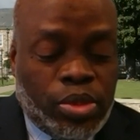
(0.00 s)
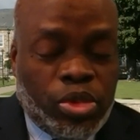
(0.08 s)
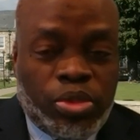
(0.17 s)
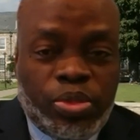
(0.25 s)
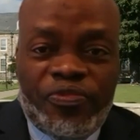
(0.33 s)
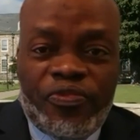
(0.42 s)

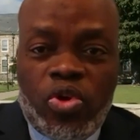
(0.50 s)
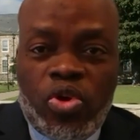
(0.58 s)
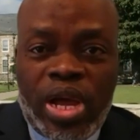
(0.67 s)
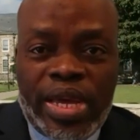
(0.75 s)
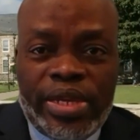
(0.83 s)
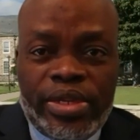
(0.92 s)
But
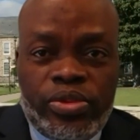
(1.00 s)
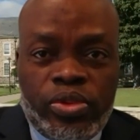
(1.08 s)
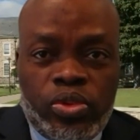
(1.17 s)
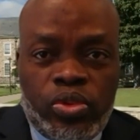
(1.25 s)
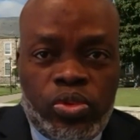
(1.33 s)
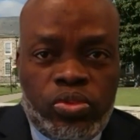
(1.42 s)
before I
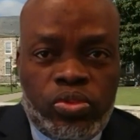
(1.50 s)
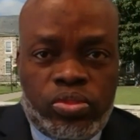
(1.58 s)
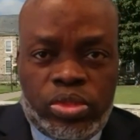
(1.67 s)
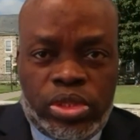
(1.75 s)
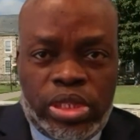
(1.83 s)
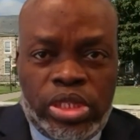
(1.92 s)
do
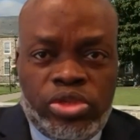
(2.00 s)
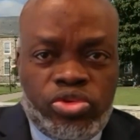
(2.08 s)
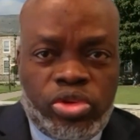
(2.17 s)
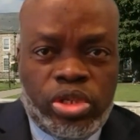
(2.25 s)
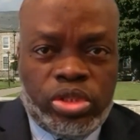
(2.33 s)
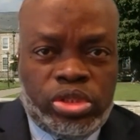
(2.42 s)
the
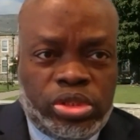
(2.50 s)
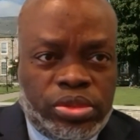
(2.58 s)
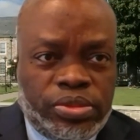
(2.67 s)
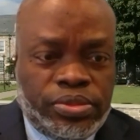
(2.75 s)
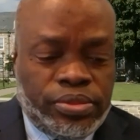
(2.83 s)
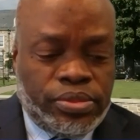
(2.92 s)

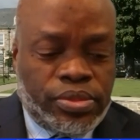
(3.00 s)
introduction,